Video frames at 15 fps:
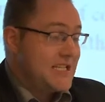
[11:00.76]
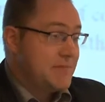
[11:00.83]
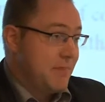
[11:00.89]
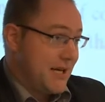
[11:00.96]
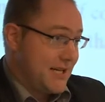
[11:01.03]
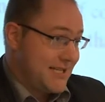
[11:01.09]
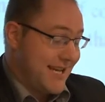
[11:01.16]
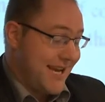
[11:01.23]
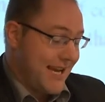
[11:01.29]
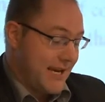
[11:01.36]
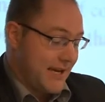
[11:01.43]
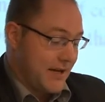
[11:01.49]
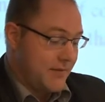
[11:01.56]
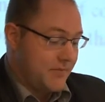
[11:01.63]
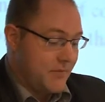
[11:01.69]

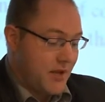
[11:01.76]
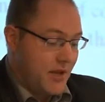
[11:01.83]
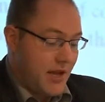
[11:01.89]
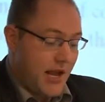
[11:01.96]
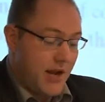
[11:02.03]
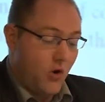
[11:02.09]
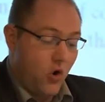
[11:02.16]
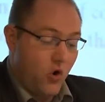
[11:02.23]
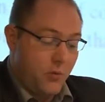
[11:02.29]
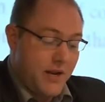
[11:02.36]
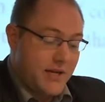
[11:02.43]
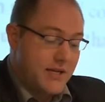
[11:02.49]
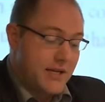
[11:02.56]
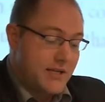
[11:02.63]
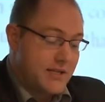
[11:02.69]
Rigsbanktegn, and
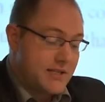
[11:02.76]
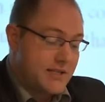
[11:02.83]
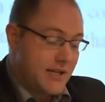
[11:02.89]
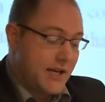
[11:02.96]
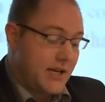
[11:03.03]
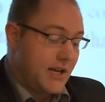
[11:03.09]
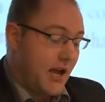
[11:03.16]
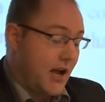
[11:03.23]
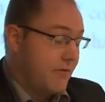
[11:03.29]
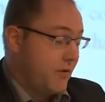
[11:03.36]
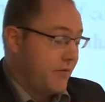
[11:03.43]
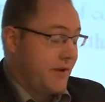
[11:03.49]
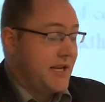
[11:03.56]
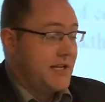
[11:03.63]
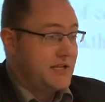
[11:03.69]
already in the second half
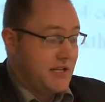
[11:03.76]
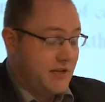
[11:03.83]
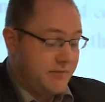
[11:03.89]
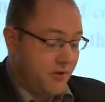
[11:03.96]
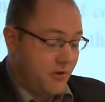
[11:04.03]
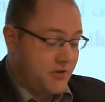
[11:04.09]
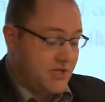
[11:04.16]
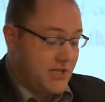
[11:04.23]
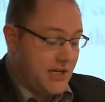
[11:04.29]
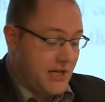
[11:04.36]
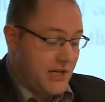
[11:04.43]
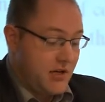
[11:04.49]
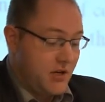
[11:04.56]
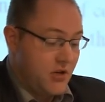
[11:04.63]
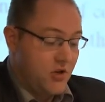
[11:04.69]
of
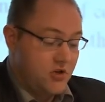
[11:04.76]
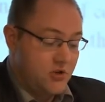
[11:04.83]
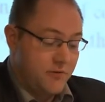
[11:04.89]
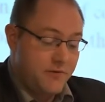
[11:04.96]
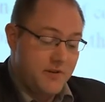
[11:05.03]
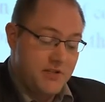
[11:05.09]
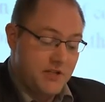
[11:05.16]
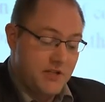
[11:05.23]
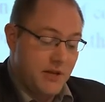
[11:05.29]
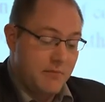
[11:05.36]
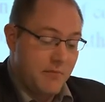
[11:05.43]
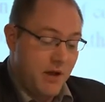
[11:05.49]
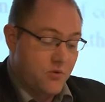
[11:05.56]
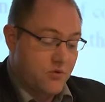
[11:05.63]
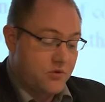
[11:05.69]
1814, sufficient
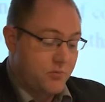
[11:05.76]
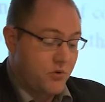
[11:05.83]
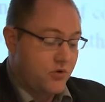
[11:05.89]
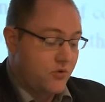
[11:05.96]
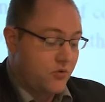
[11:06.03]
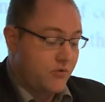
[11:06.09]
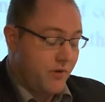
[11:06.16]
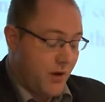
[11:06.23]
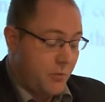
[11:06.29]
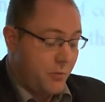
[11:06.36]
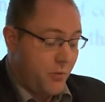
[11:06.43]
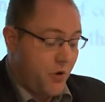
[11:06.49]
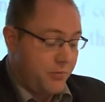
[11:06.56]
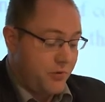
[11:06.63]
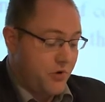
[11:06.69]
amounts
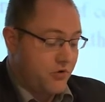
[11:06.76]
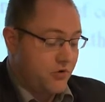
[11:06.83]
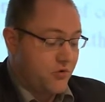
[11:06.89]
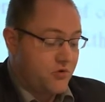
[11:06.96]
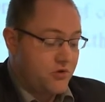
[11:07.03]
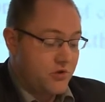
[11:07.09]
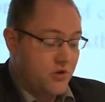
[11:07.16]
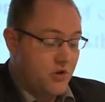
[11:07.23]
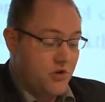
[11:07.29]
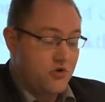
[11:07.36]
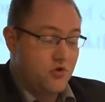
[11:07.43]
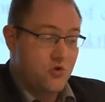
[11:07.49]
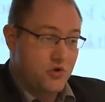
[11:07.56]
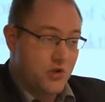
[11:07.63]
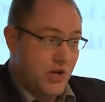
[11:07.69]
were produced
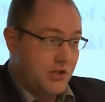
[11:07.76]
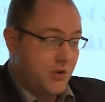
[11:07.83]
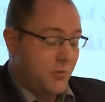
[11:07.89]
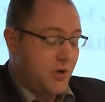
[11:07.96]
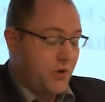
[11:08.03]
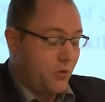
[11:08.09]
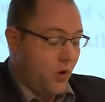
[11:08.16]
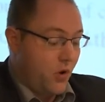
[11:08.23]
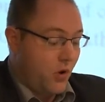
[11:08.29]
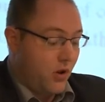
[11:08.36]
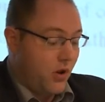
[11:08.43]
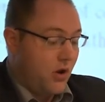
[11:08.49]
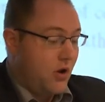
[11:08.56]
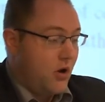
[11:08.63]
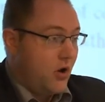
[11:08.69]
to start the
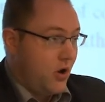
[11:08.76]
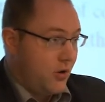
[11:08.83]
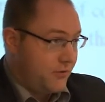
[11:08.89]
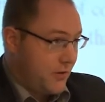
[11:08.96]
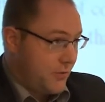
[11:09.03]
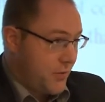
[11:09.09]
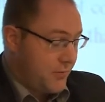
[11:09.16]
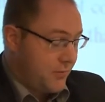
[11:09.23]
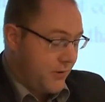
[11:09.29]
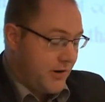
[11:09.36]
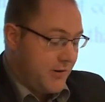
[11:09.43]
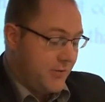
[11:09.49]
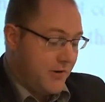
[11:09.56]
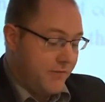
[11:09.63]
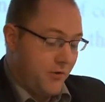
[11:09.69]
withdrawal of the
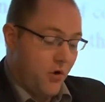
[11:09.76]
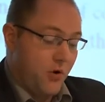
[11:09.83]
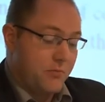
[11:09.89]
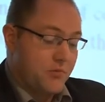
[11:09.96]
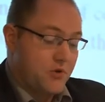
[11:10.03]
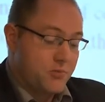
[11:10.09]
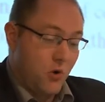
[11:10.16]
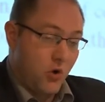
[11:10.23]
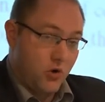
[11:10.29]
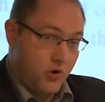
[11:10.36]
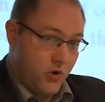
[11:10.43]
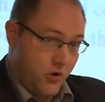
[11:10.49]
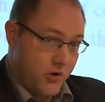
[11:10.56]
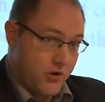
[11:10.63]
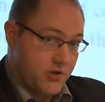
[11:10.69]
pre-reform small
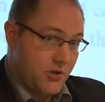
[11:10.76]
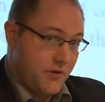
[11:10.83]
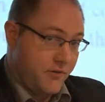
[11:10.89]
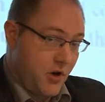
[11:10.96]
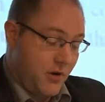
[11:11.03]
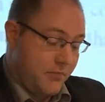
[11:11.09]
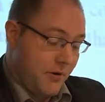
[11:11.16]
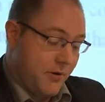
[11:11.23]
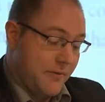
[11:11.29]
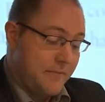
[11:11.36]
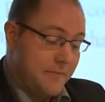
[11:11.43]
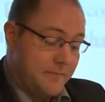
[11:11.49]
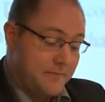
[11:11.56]
coins of copper.